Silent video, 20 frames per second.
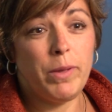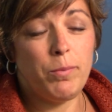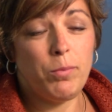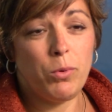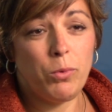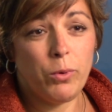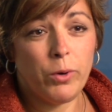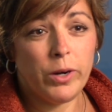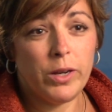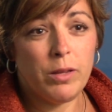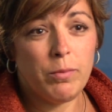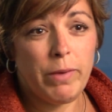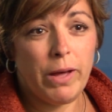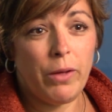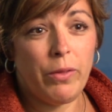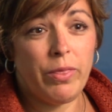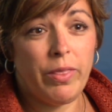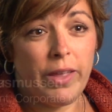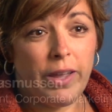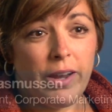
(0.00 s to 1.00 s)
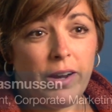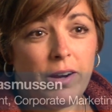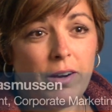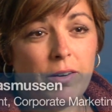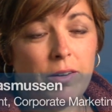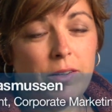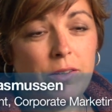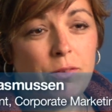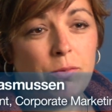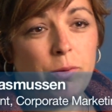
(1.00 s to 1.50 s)
people worry about there
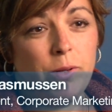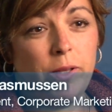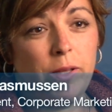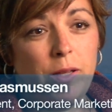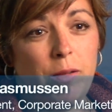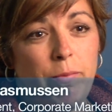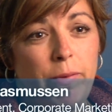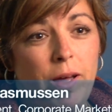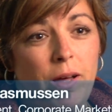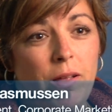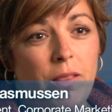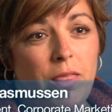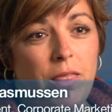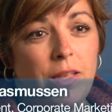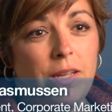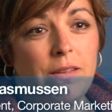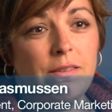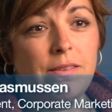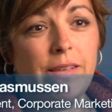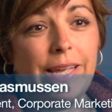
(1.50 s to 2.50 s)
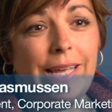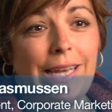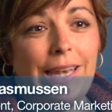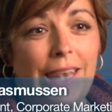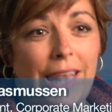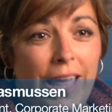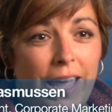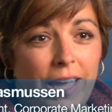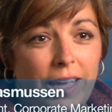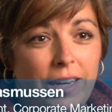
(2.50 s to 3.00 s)
is really about things like
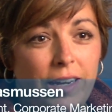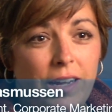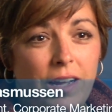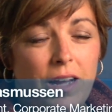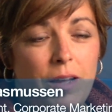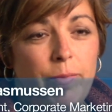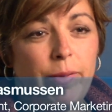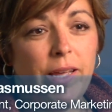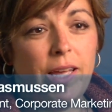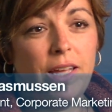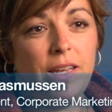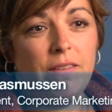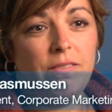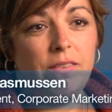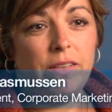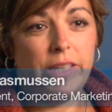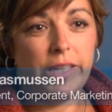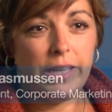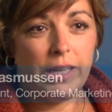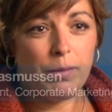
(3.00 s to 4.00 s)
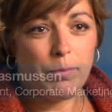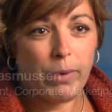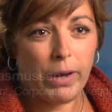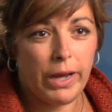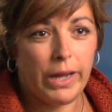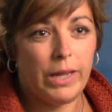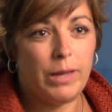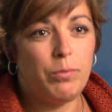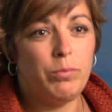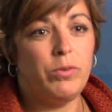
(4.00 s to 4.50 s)
lead coming out of leaky
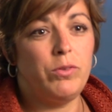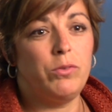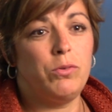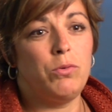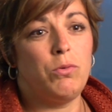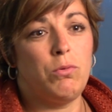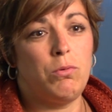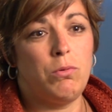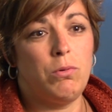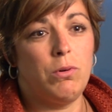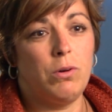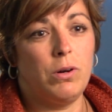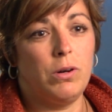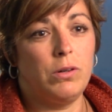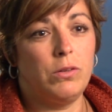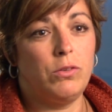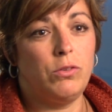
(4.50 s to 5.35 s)
pipes or